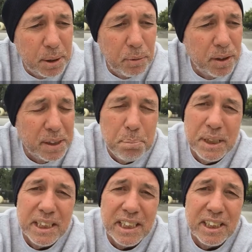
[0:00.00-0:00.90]
Been really
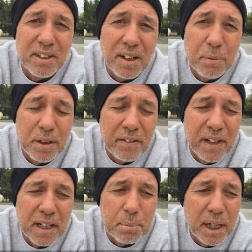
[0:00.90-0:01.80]
busy, so I wouldn't
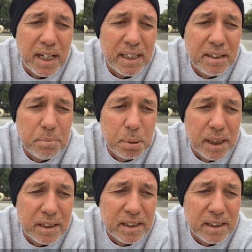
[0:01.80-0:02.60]
think about it. But